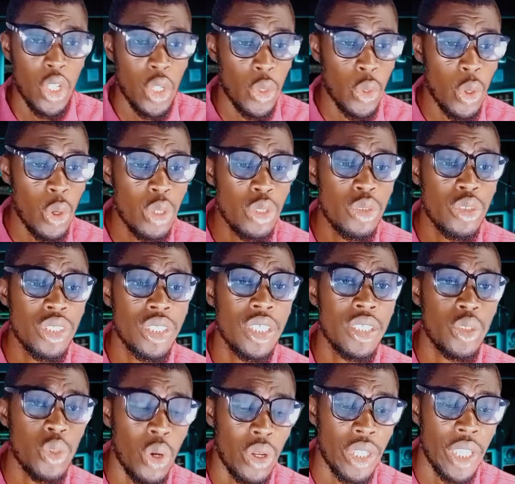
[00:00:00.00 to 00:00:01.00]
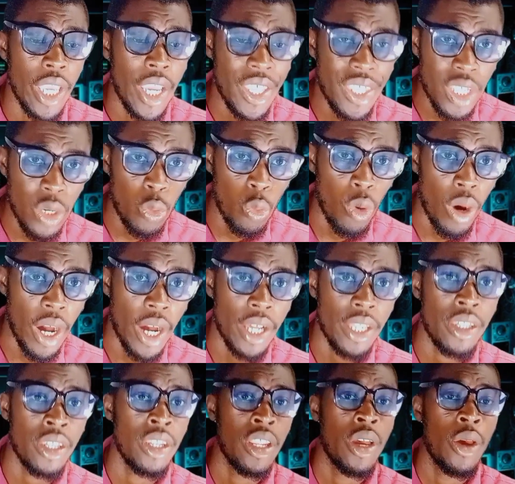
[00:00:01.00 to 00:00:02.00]
Don't use it on
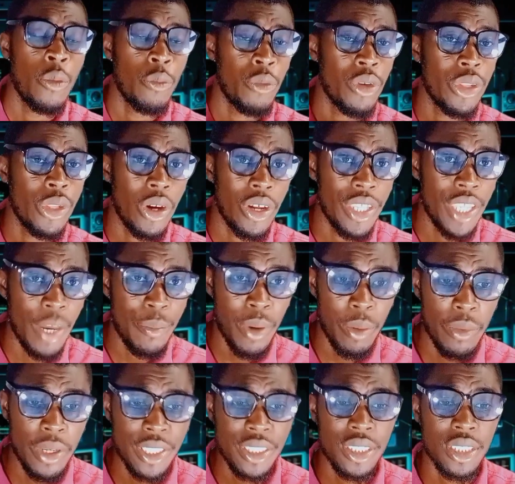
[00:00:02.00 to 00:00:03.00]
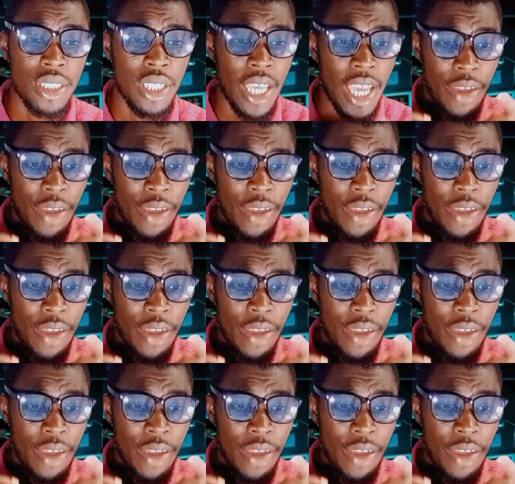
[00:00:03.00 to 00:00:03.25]
anyone without their permission.